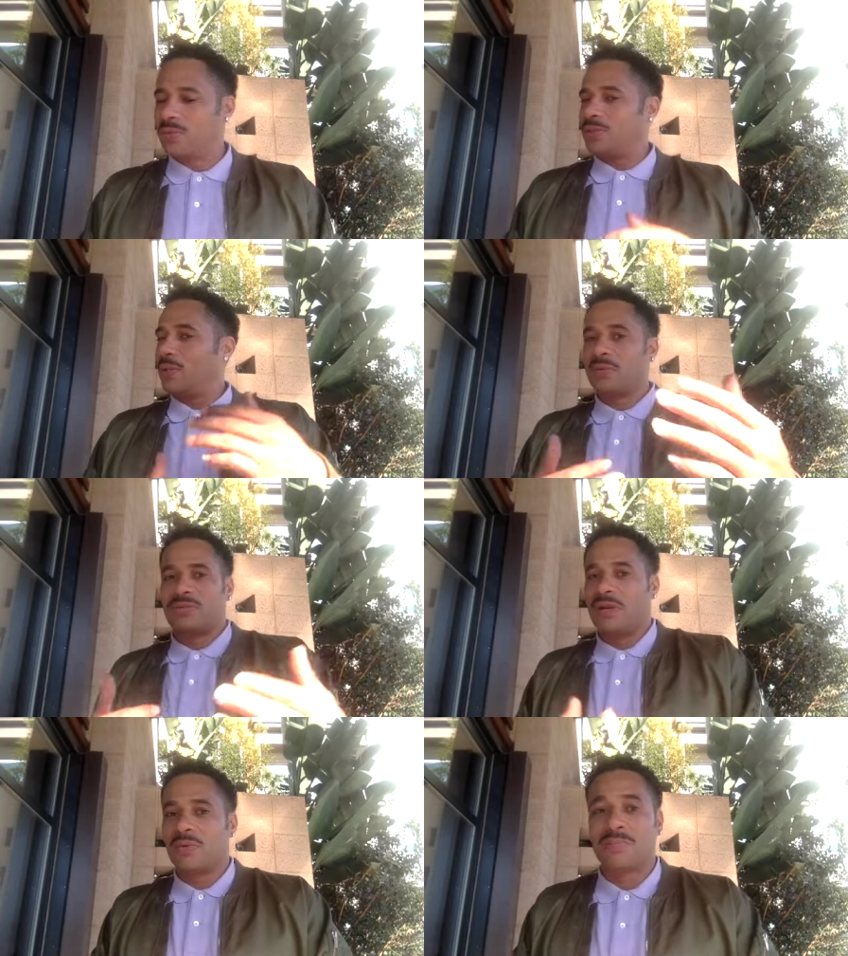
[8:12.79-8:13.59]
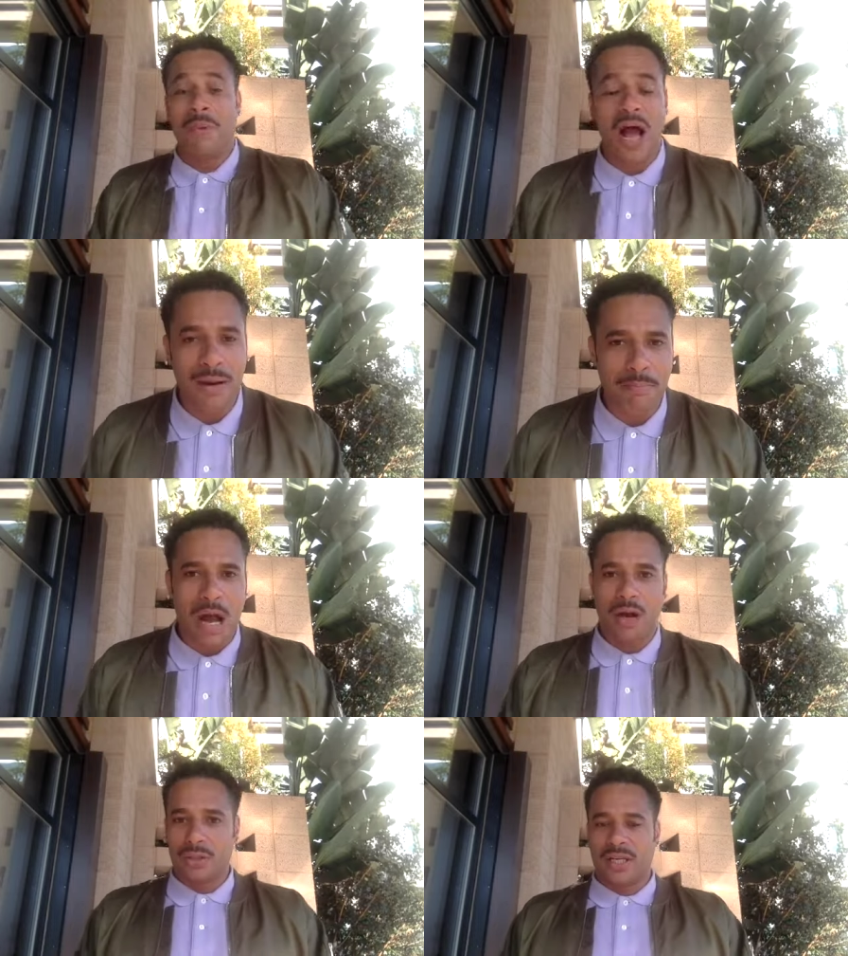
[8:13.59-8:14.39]
it was it was it was
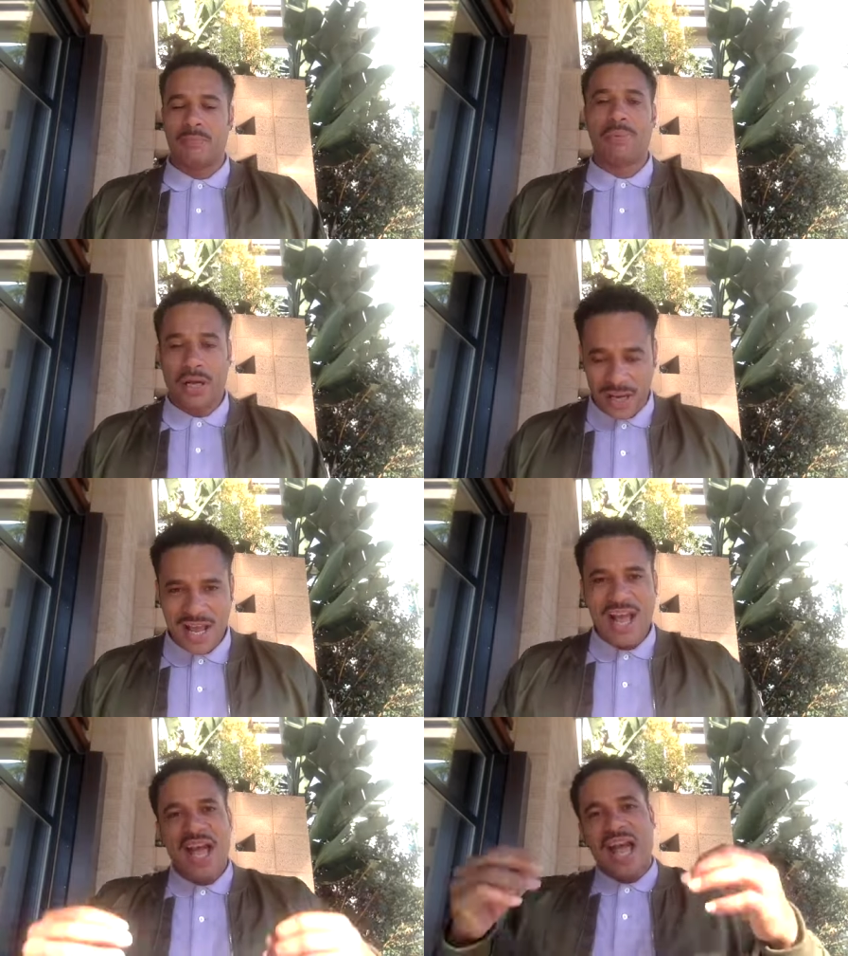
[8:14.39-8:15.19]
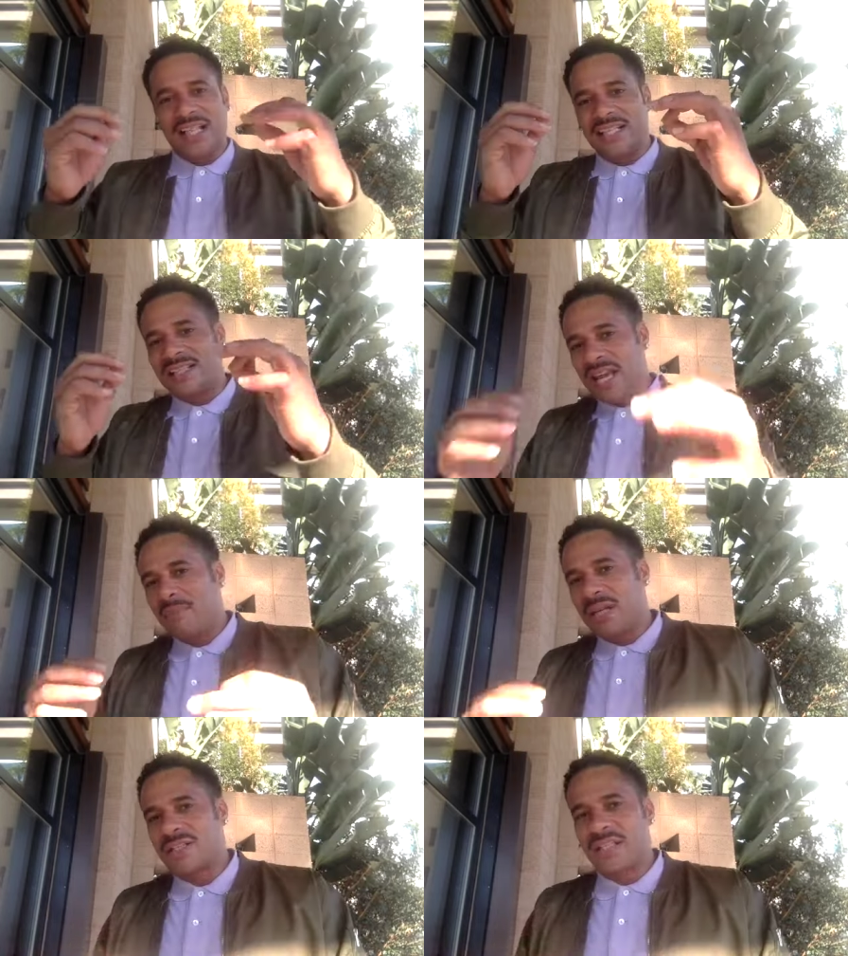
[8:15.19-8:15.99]
mind-boggling, but at the
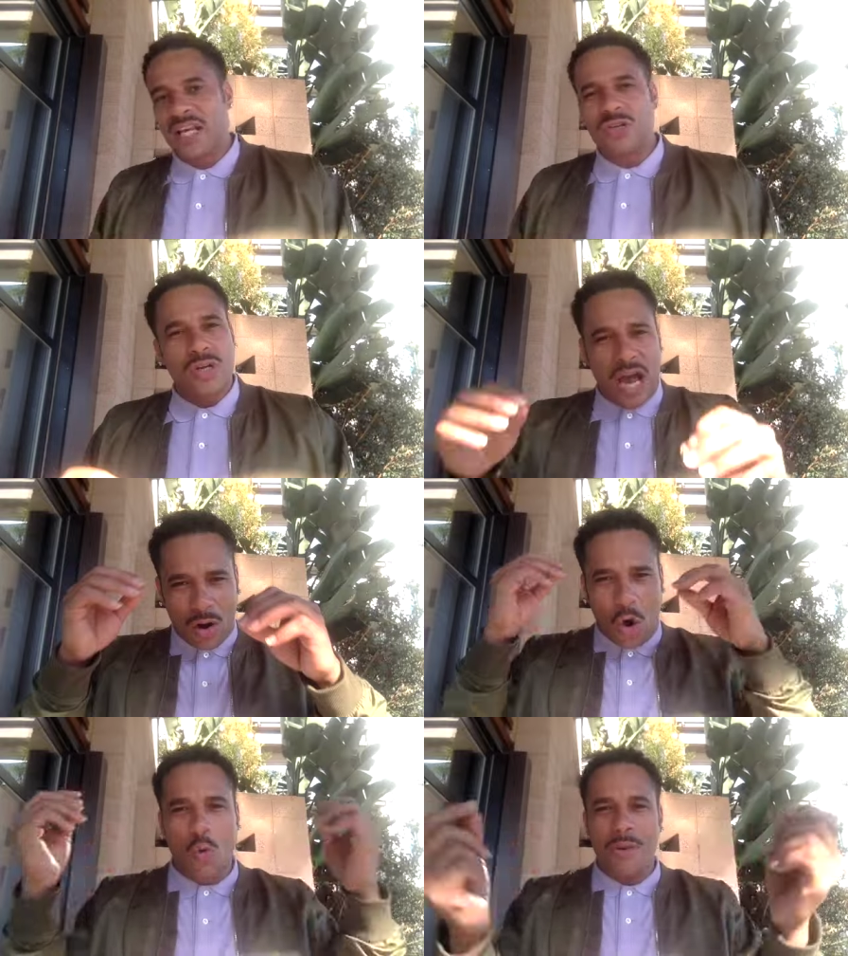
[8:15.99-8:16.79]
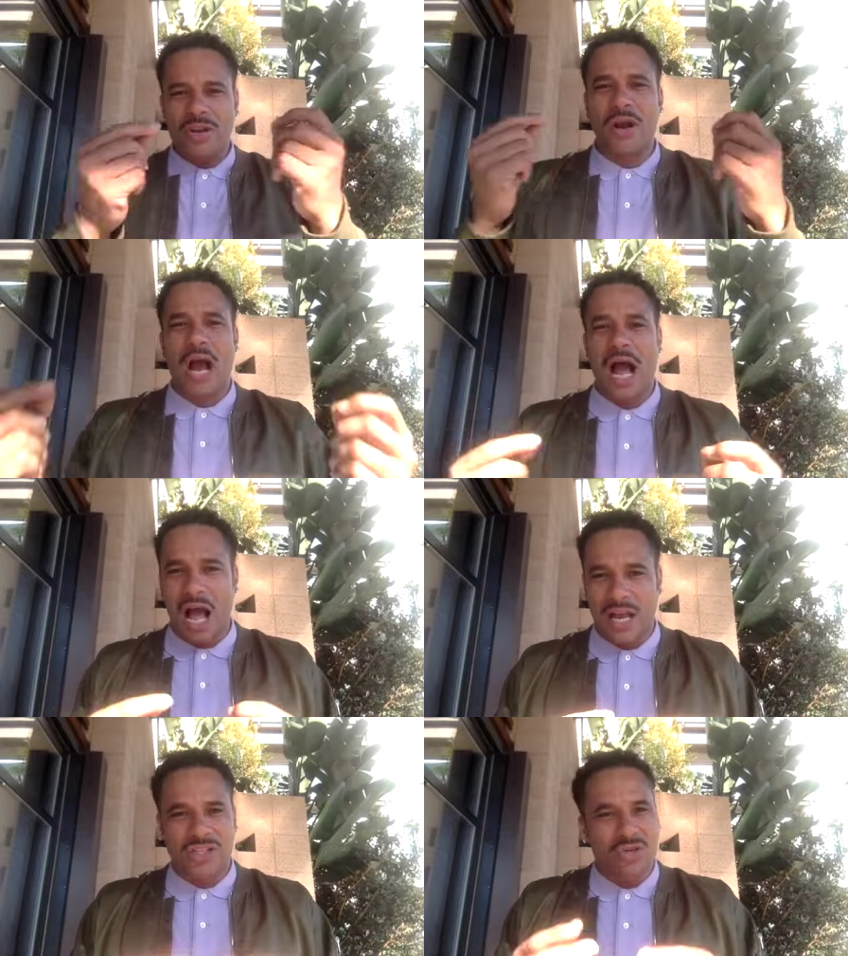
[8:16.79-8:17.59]
same extent, you got to open your
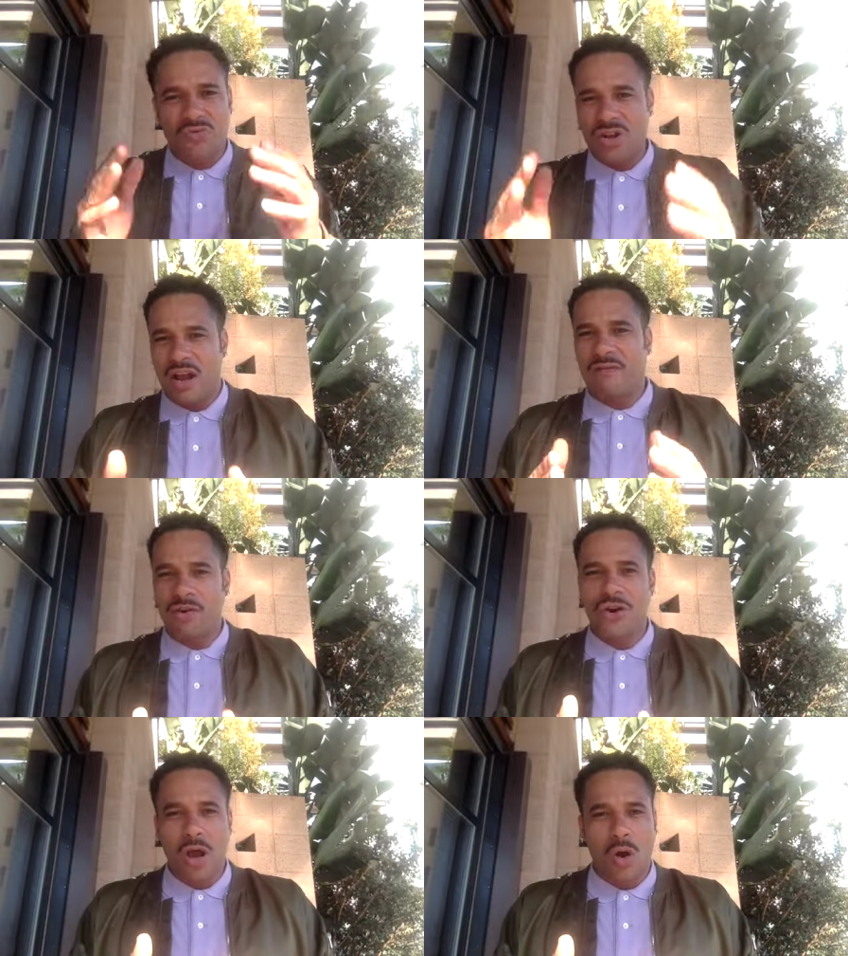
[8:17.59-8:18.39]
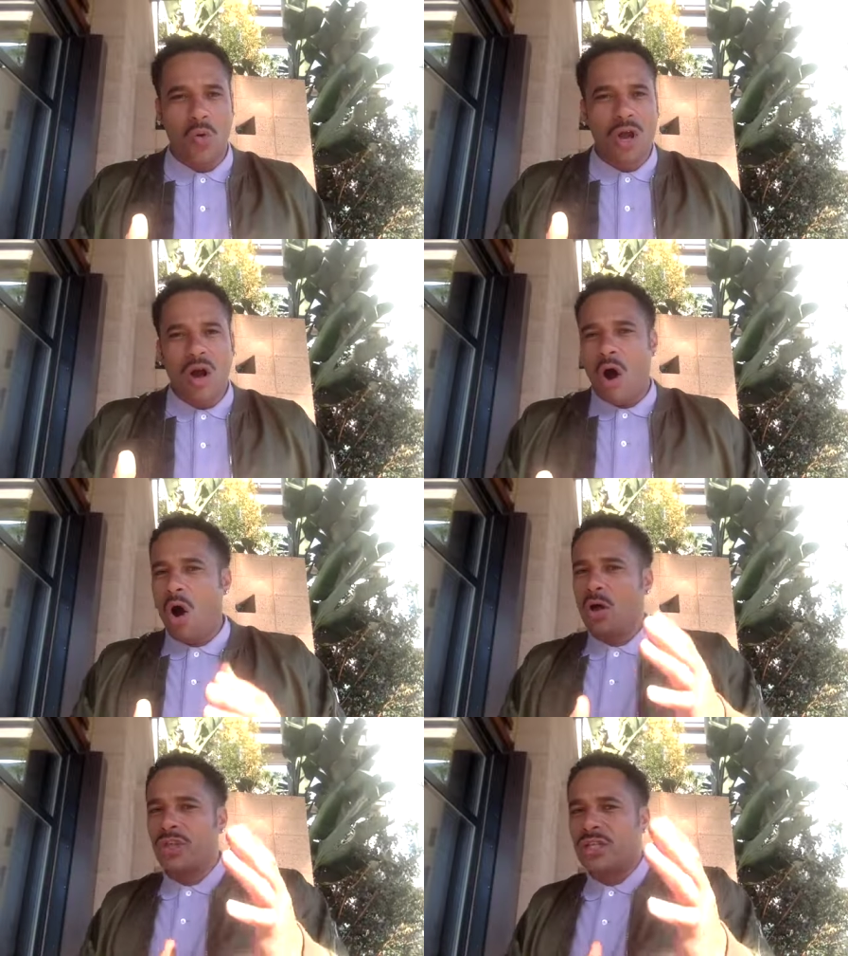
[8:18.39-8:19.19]
eyes. You never know.
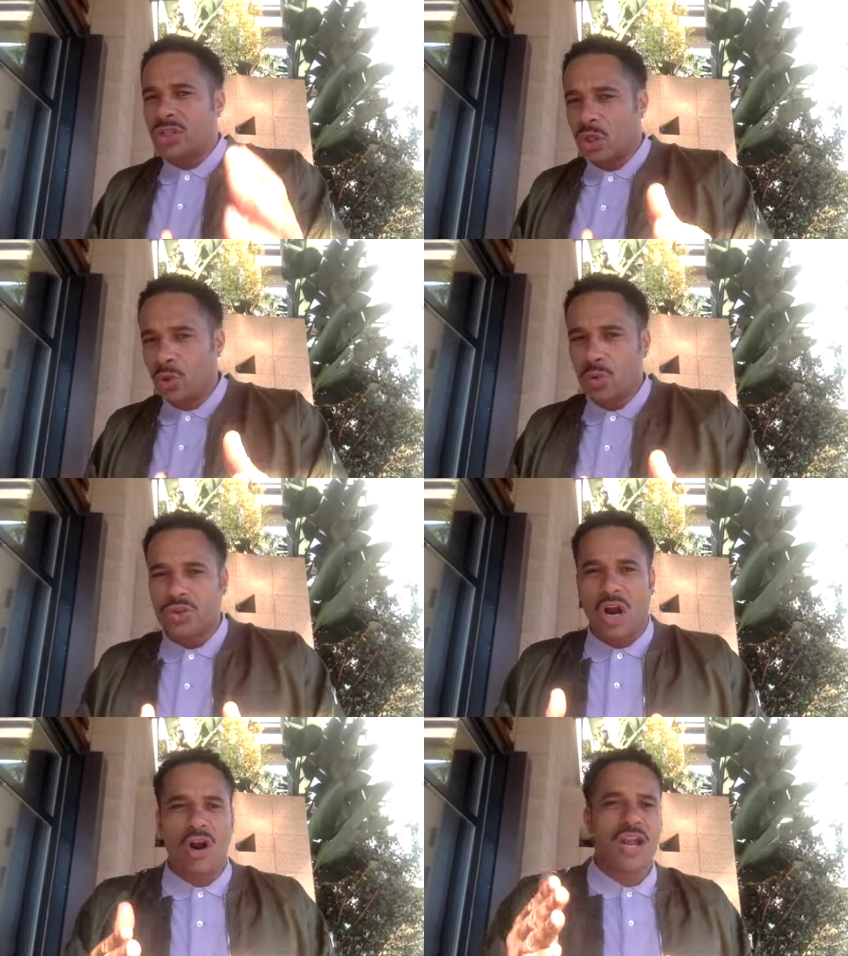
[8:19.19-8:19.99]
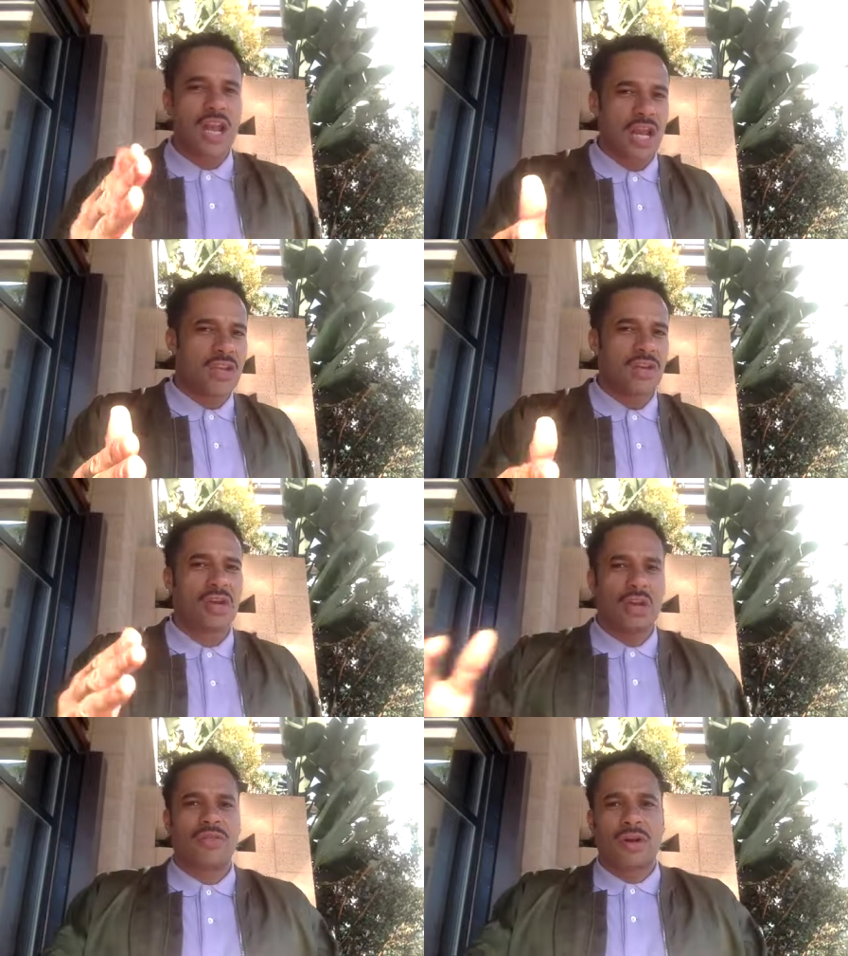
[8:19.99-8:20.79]
All these tools are in
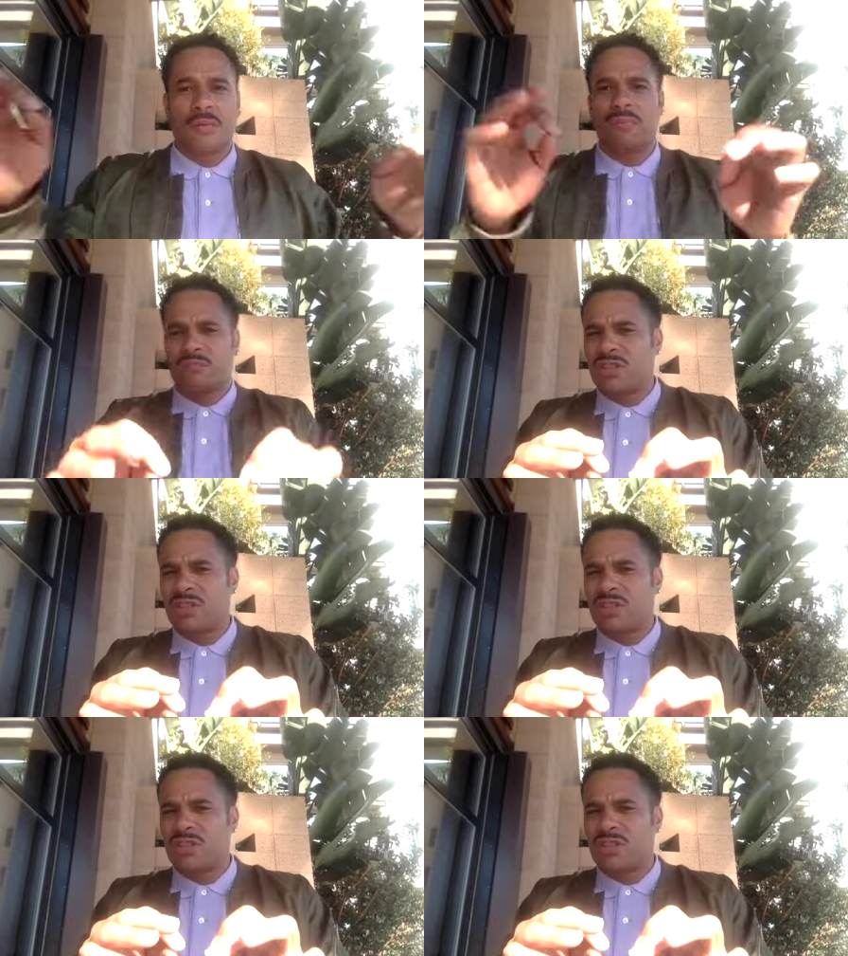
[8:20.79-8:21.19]
their